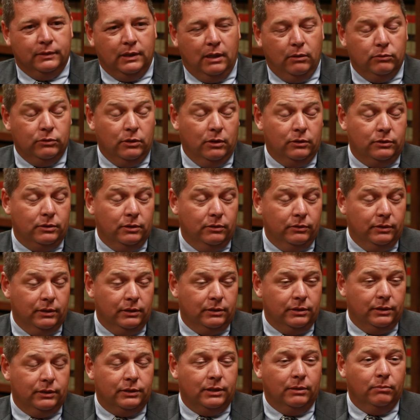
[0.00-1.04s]
I was also the
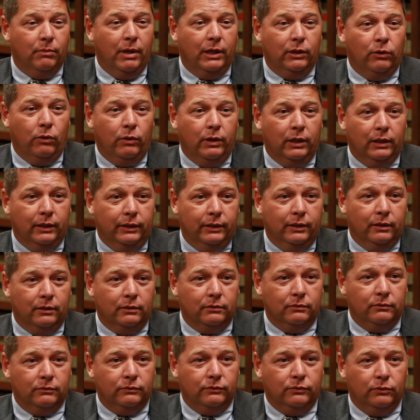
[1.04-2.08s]
assistant minority leader
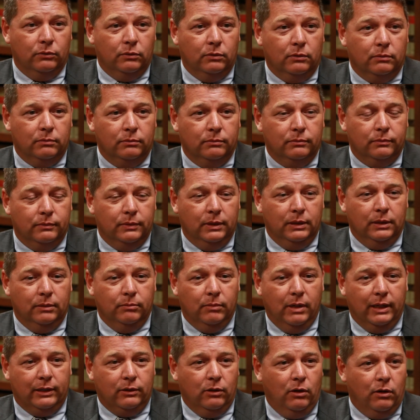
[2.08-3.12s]
for uh,
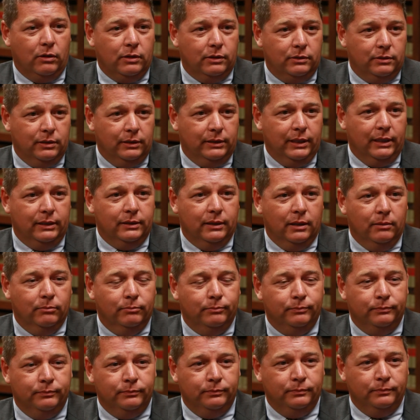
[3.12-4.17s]
my caucus at that time.
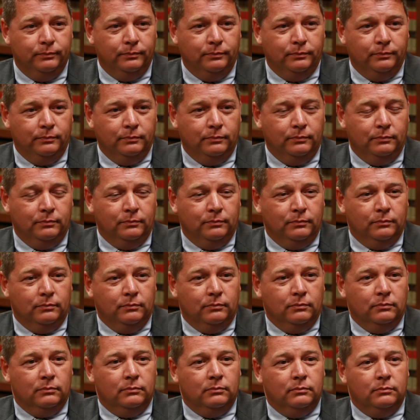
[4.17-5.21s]

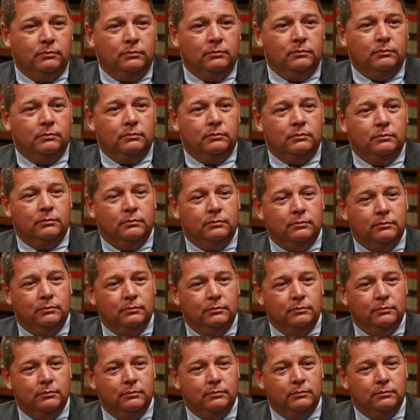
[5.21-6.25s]
So, what did you
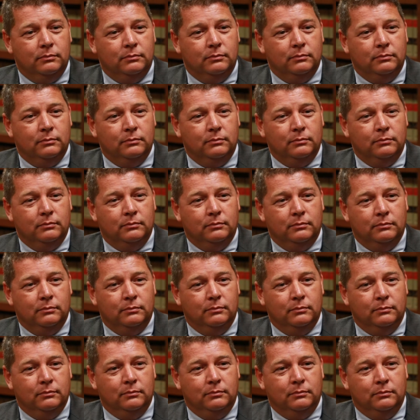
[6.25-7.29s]
know of Indian Head Rock
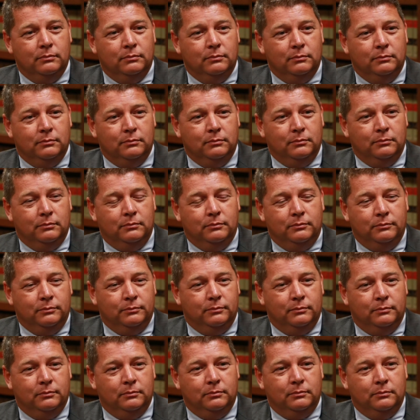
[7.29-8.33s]
before
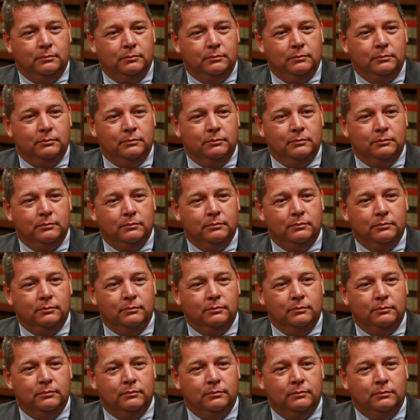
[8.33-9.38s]
uh, it was
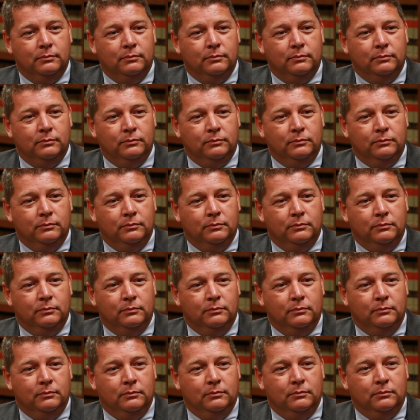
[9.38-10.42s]
removed from the river? Did
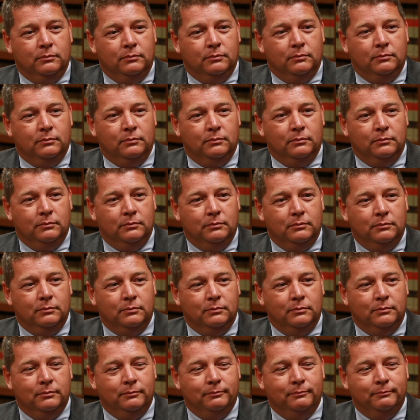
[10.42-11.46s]
you know any local histories
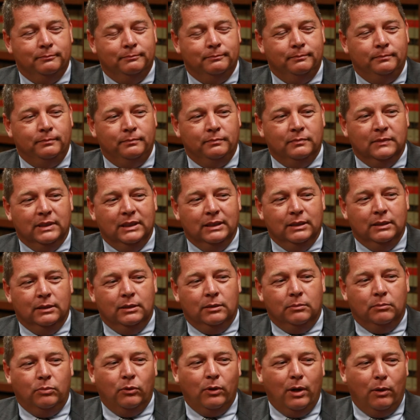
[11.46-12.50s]
about the rock
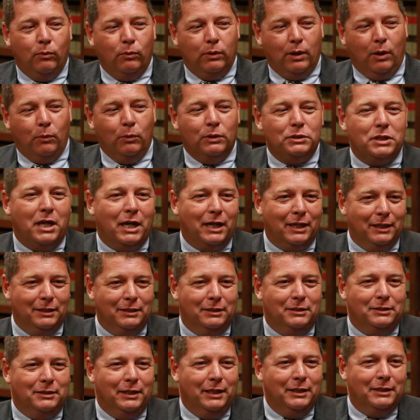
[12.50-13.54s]
previous? Well, I, wish I could
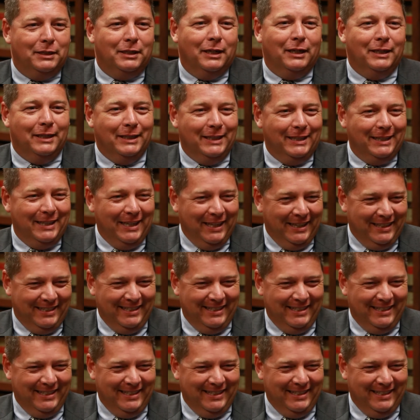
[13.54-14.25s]
say that I did,